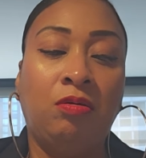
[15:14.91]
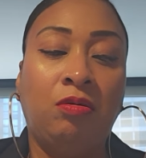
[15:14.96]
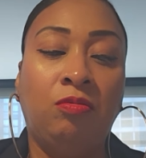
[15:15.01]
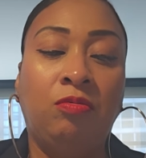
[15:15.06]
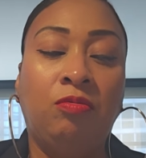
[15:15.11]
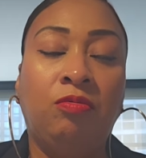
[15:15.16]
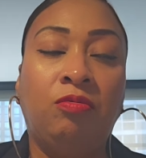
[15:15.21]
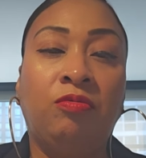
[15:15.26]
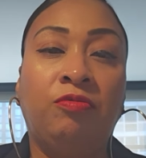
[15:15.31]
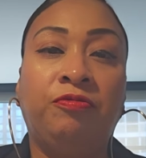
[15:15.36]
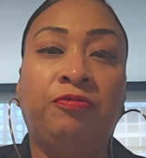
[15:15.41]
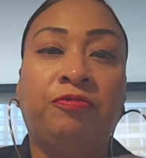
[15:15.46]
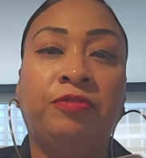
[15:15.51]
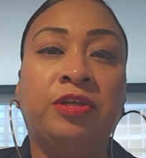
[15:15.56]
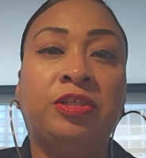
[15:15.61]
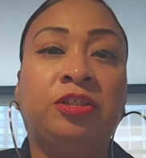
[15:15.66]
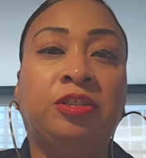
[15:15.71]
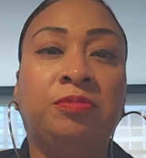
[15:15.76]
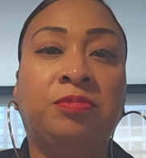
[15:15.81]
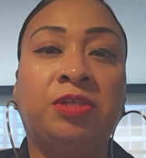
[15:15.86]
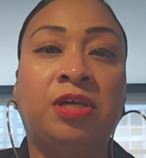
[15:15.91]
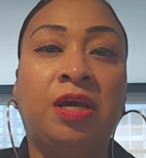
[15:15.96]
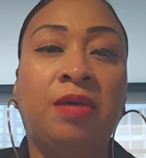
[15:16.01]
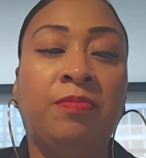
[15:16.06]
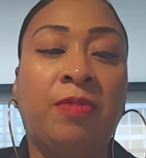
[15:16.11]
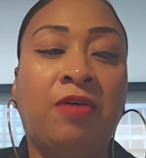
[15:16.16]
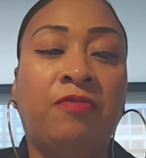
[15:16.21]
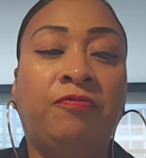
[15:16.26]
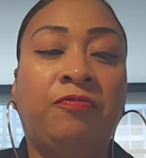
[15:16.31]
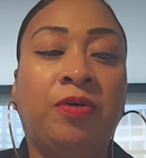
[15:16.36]
Ooh, friendships
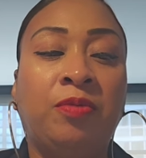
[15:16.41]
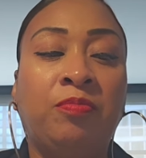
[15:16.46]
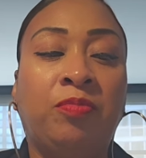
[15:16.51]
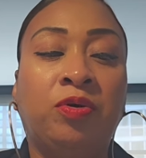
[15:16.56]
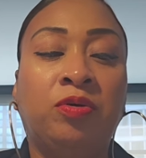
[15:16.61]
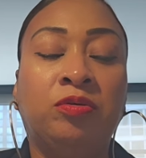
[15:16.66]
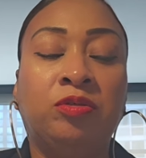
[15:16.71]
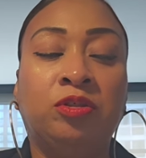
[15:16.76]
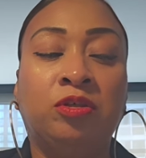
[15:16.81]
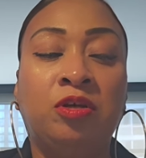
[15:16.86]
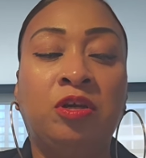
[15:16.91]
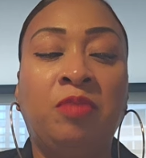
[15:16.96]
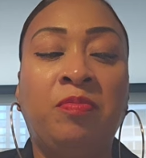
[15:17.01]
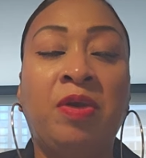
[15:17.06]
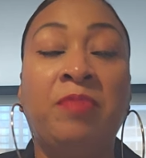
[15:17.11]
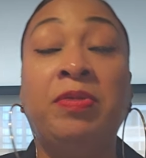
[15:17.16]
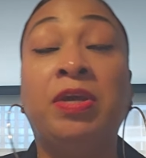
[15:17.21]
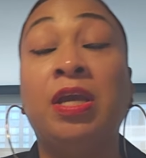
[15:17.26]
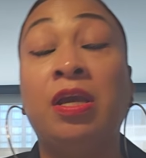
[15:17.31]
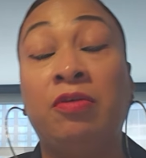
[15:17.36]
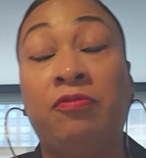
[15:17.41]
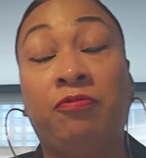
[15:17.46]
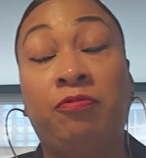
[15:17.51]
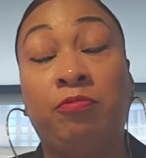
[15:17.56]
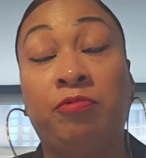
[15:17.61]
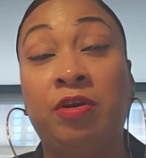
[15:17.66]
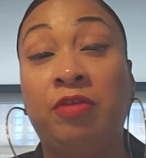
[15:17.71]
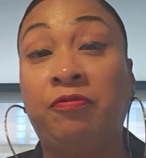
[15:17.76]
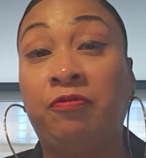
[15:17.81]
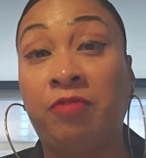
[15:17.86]
came out fumble. So you may be getting
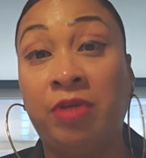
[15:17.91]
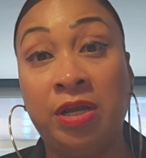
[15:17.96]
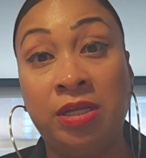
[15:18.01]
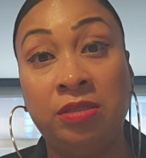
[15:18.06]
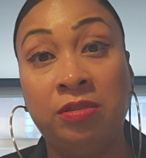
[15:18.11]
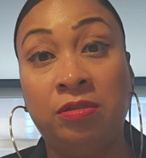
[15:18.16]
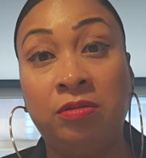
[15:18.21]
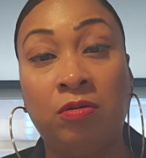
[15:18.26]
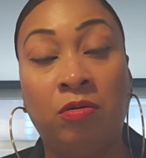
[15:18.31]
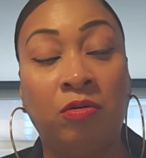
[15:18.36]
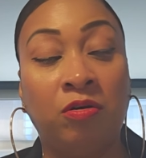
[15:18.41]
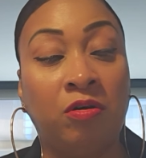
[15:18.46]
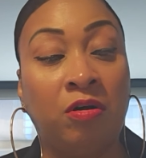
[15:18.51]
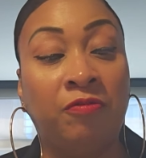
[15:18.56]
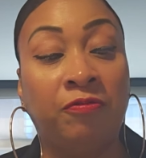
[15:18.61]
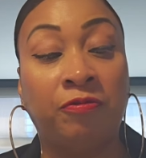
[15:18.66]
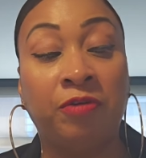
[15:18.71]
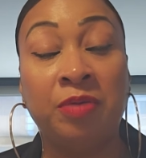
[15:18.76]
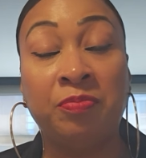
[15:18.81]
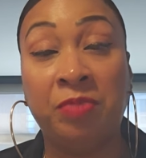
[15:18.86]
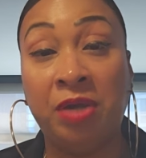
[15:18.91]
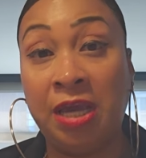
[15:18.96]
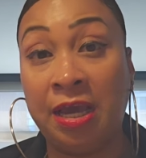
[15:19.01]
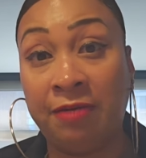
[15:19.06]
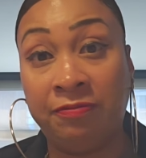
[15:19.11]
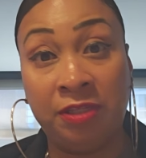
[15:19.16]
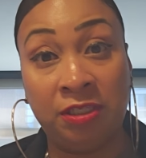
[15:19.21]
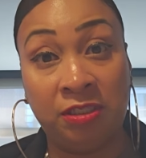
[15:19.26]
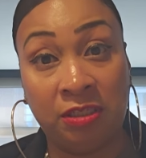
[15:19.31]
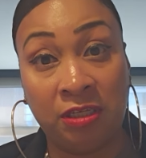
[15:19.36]
rid of friends or a friend may
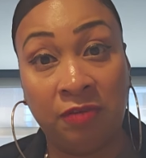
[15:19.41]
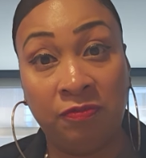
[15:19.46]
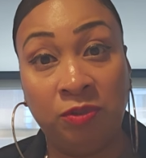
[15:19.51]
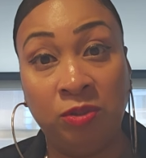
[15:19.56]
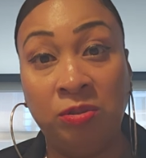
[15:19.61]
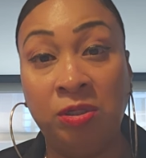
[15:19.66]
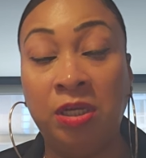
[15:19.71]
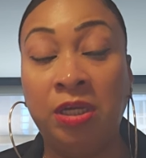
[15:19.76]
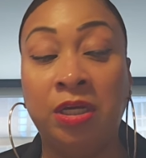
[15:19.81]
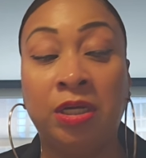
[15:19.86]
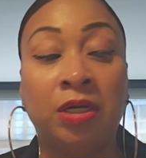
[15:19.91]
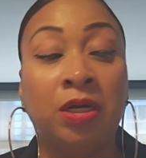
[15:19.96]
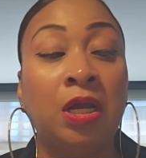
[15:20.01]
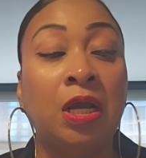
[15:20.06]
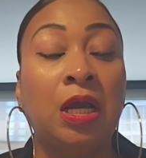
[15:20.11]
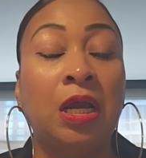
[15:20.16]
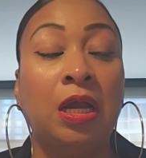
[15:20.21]
have deceived you here.